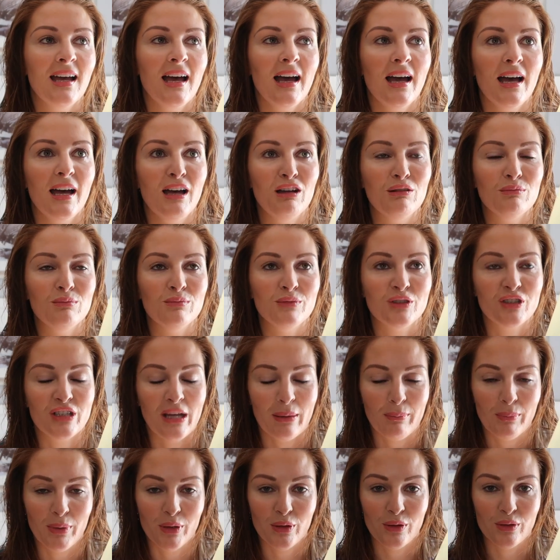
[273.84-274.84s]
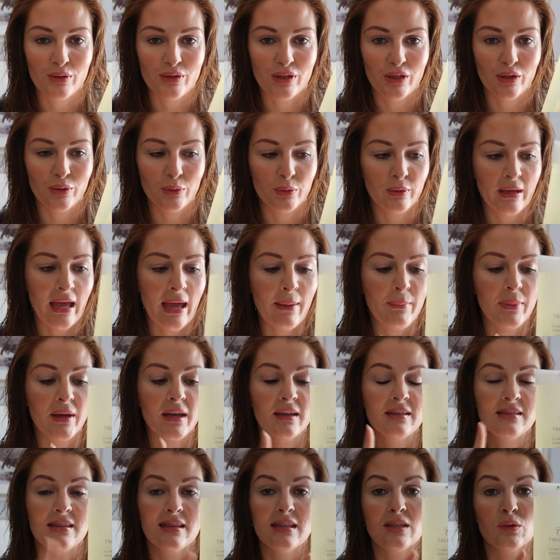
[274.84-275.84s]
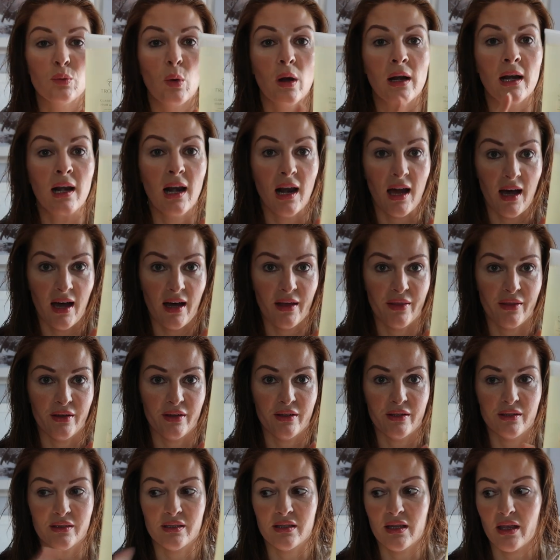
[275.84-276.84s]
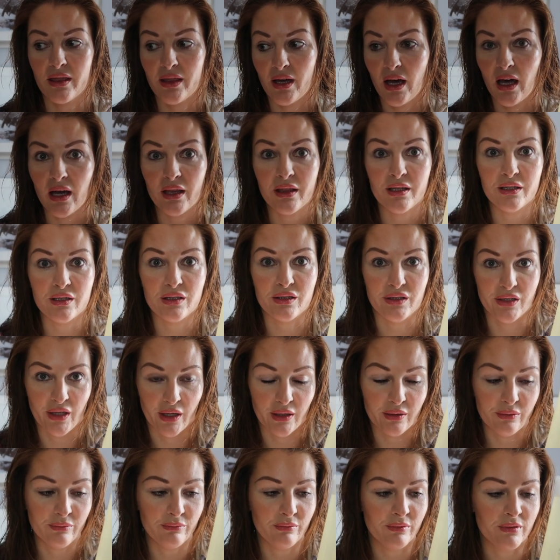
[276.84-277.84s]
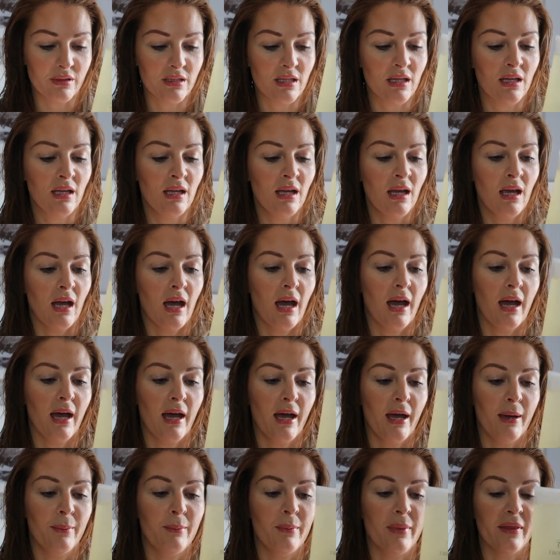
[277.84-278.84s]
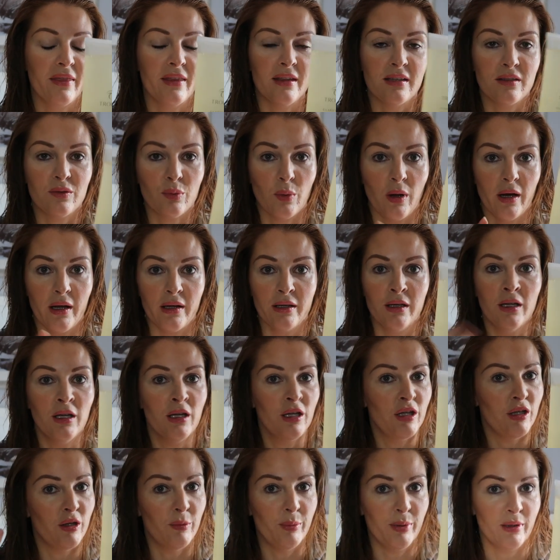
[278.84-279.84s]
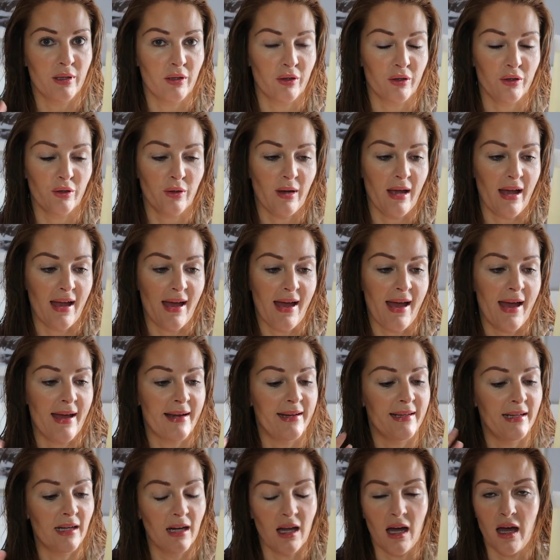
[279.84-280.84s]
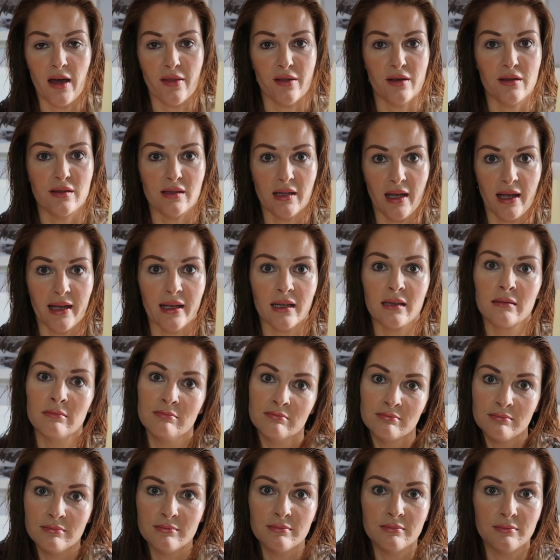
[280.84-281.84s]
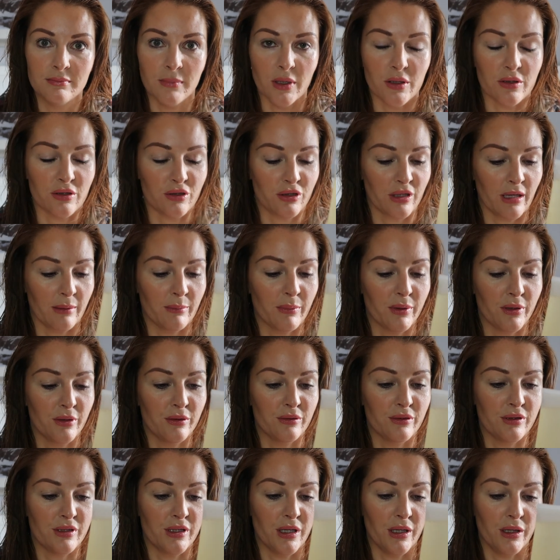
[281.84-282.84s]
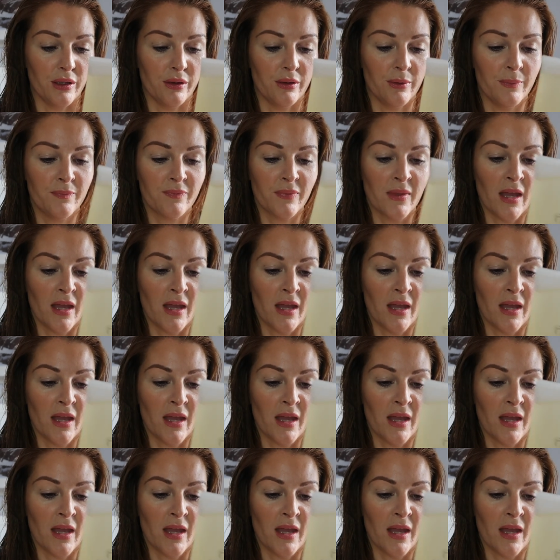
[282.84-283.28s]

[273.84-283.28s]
shampoos that you'll get, because this one lathers. The others don't, but this one, you put it on your hair and it lathers like most shampoos do.